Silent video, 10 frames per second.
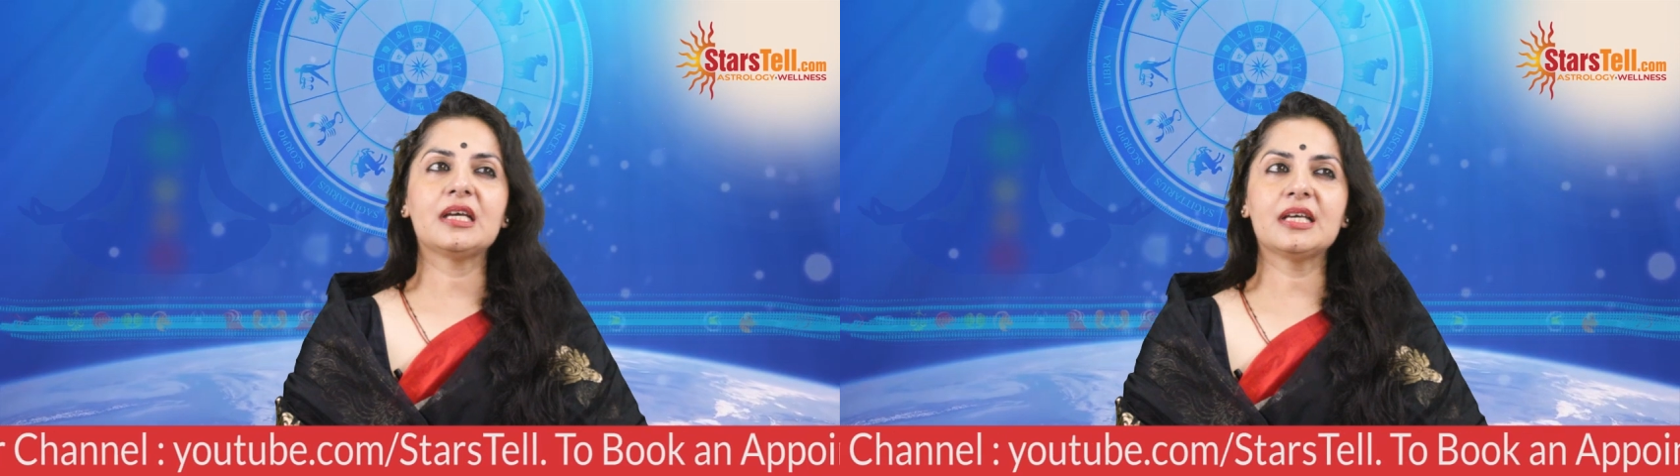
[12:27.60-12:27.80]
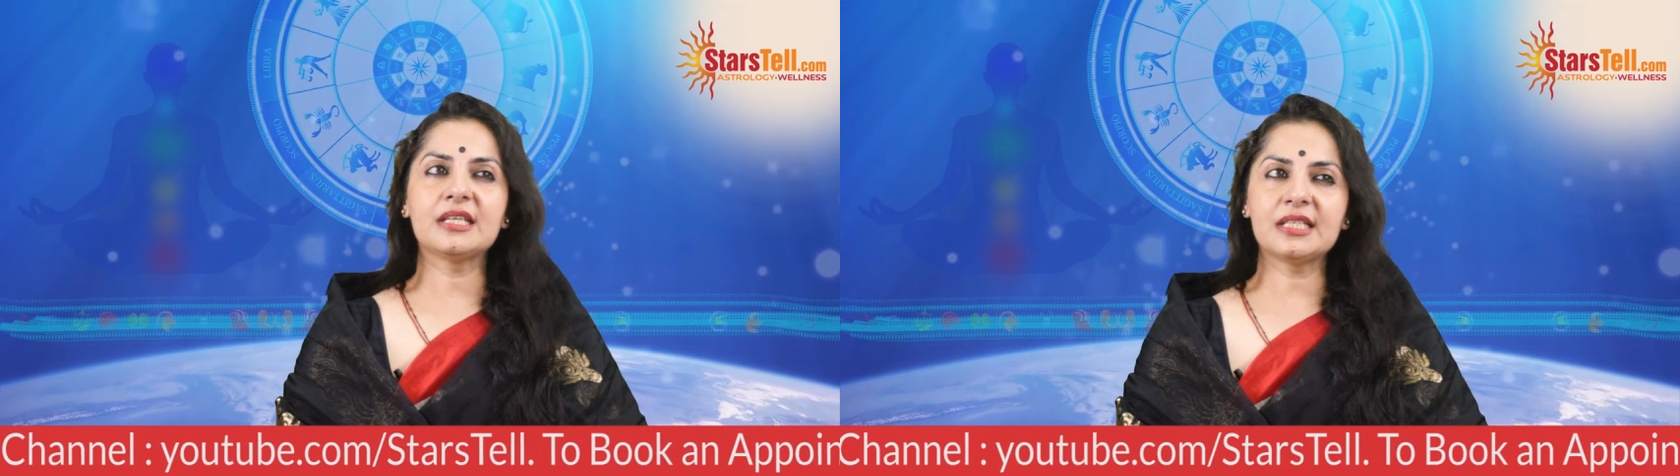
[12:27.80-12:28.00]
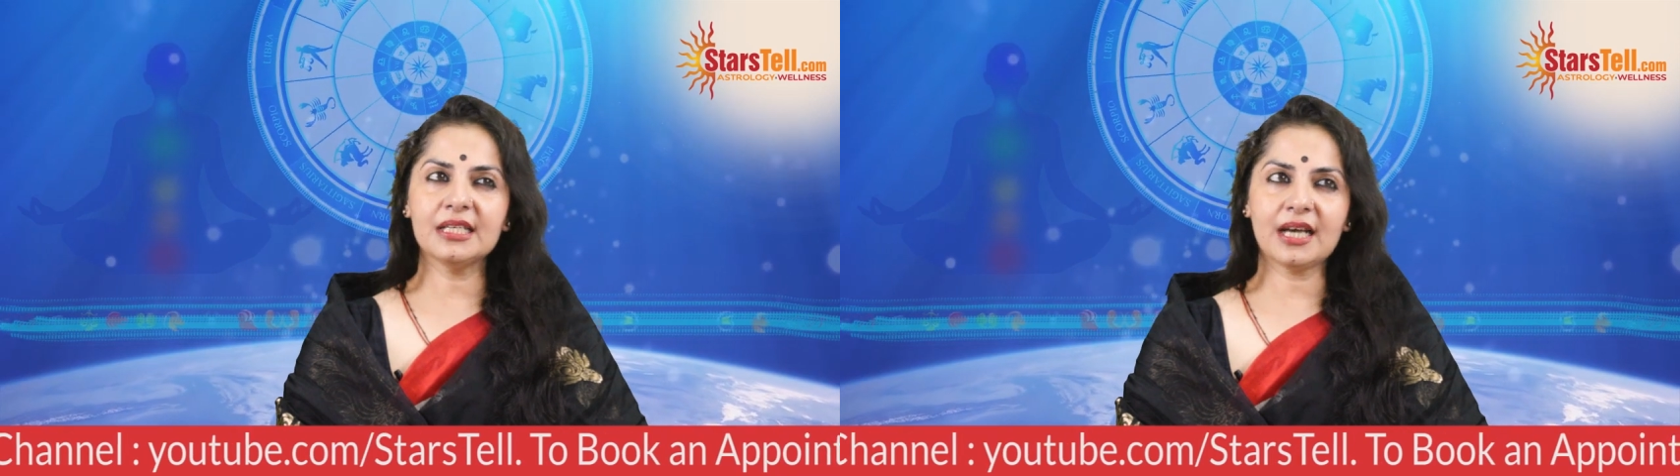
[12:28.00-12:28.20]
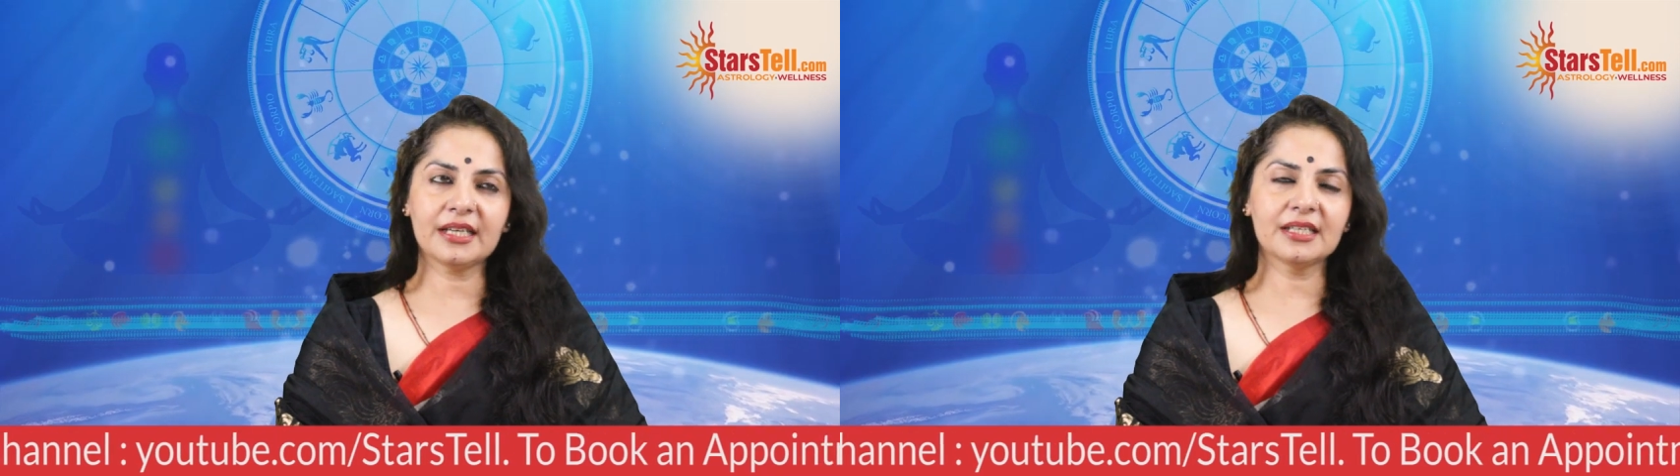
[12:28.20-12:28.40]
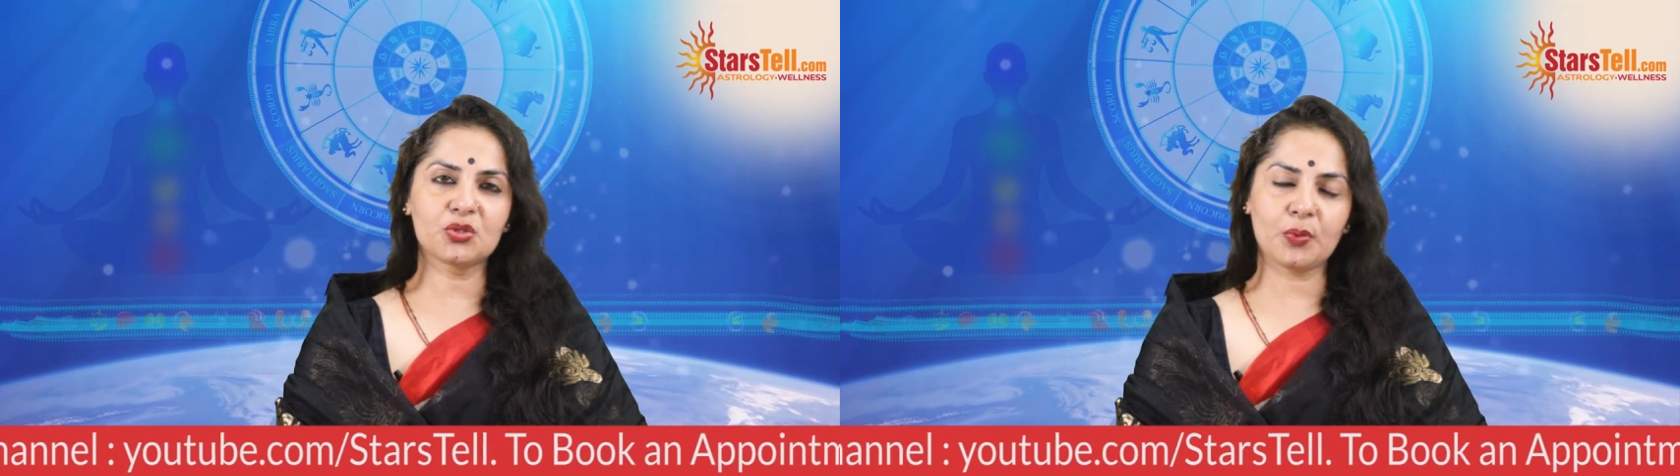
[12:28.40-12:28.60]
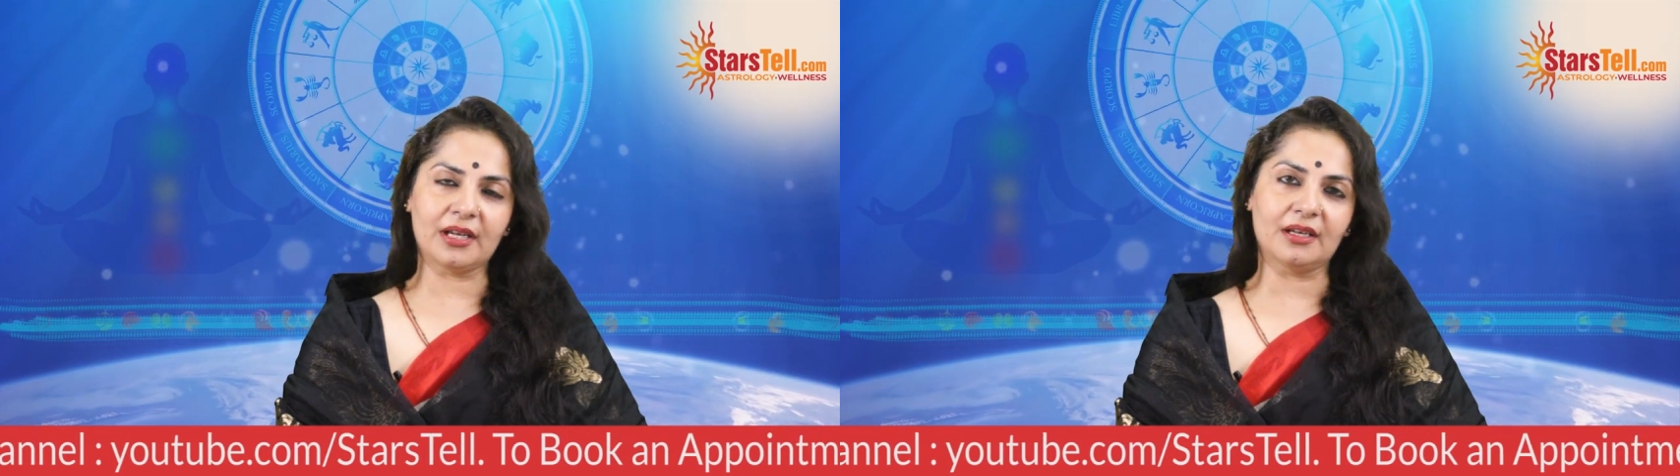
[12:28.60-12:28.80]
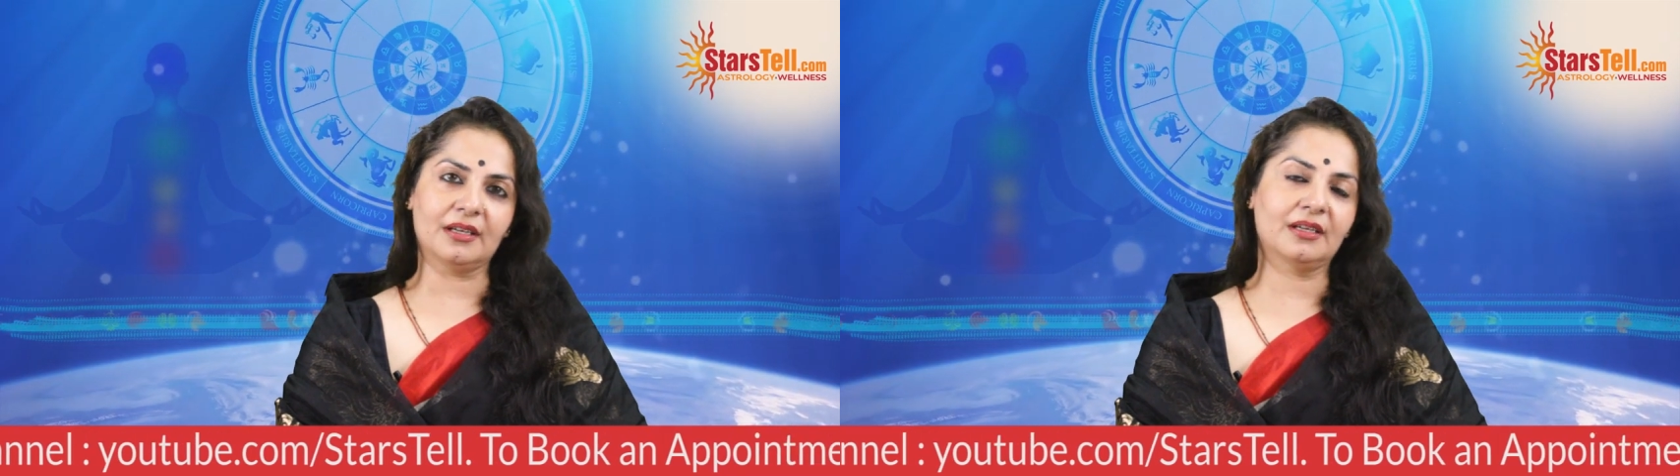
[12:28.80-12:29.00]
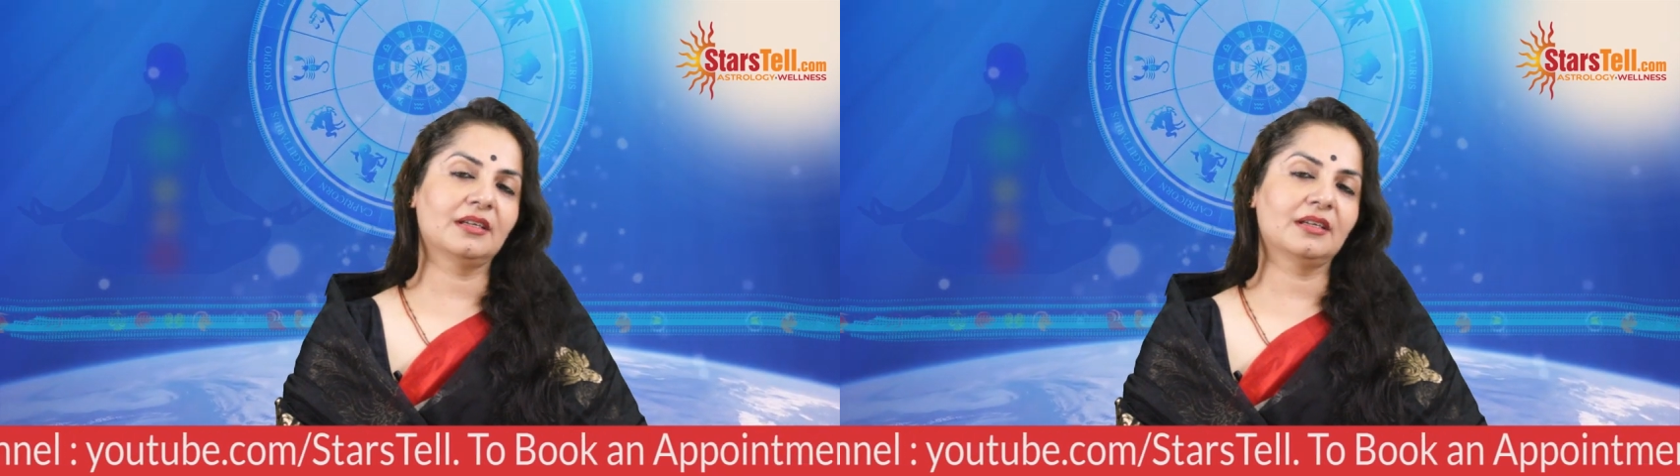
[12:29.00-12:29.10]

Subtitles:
In D9 as well,